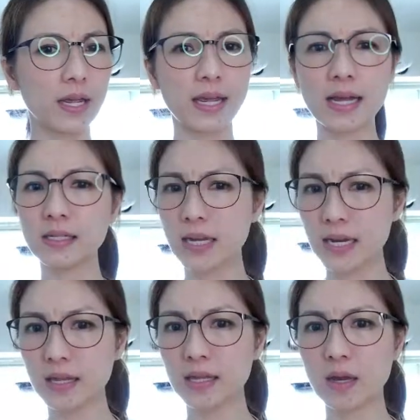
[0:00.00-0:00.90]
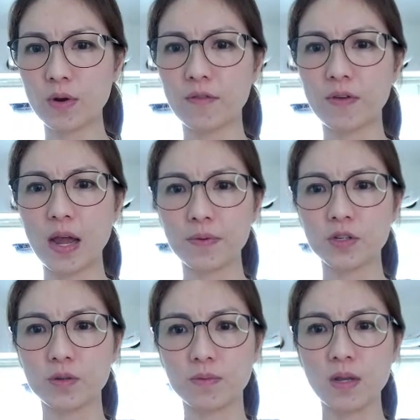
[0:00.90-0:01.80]
You can't see anything that would have happened
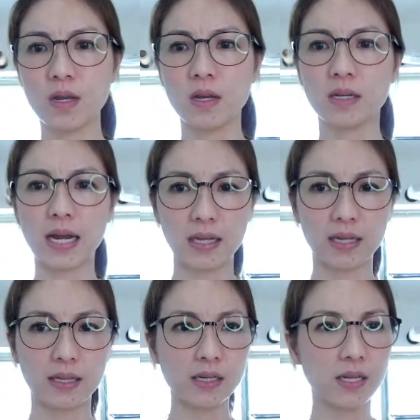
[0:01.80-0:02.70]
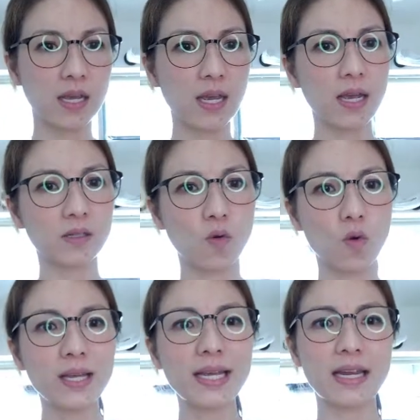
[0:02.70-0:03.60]
to him to act like this. He is the
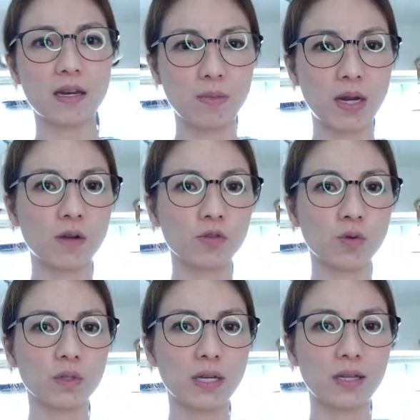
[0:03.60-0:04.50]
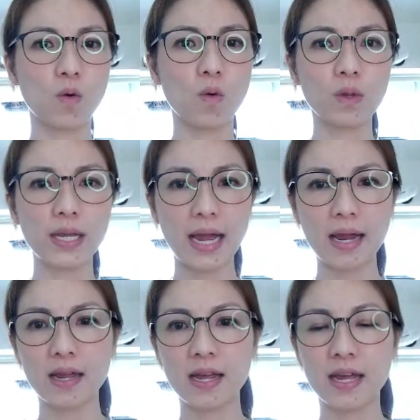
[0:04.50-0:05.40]
only kitten in my household and the only
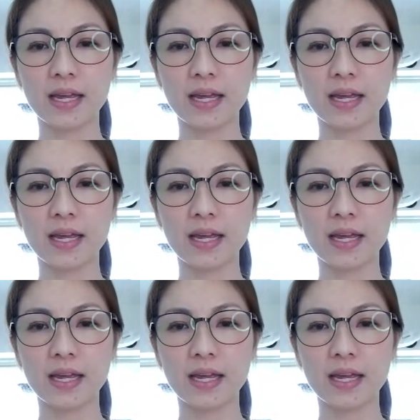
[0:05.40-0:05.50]
cat.